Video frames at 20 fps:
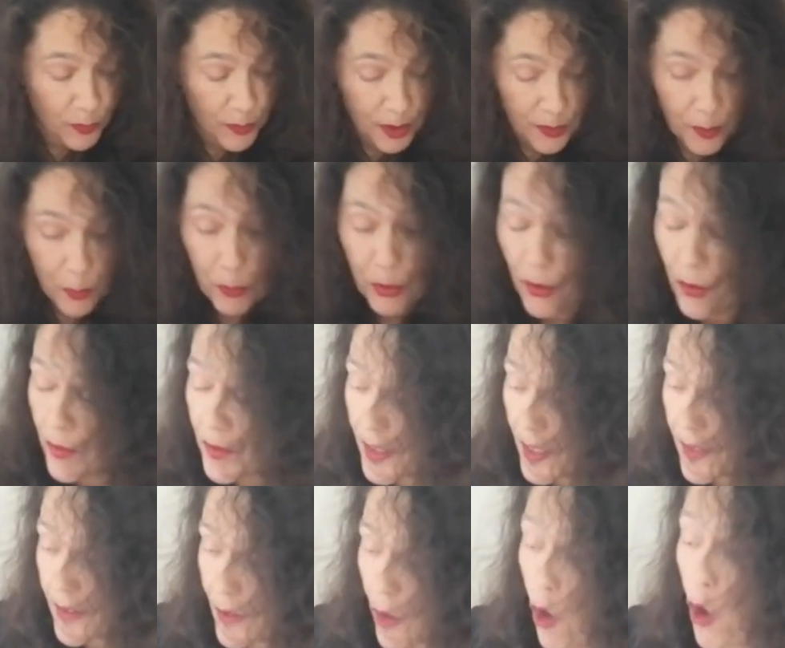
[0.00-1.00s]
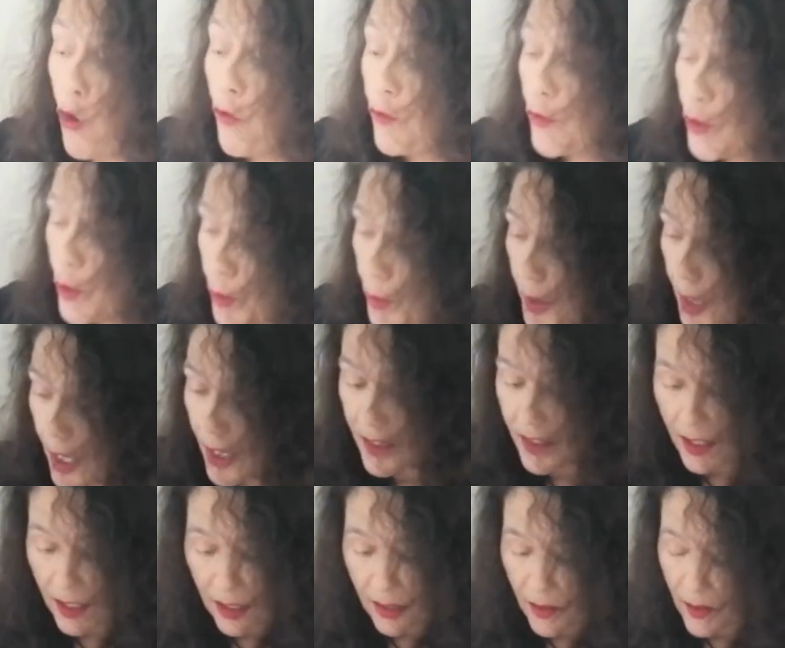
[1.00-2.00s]
in the process of
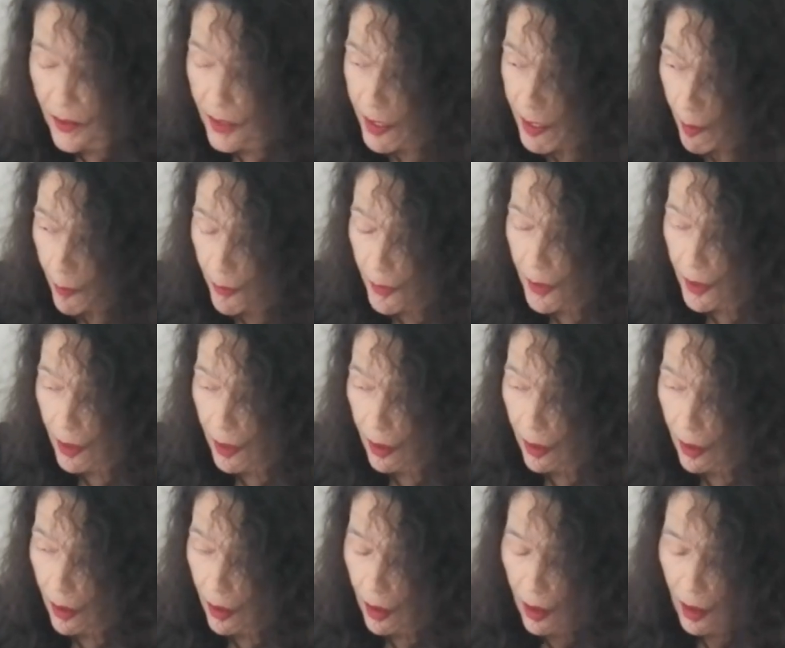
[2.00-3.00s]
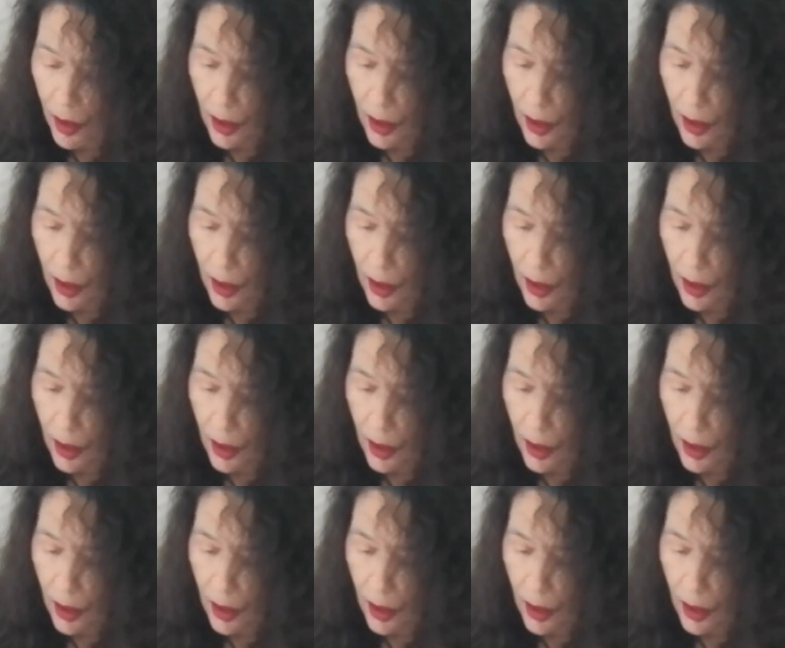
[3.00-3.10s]
creating something,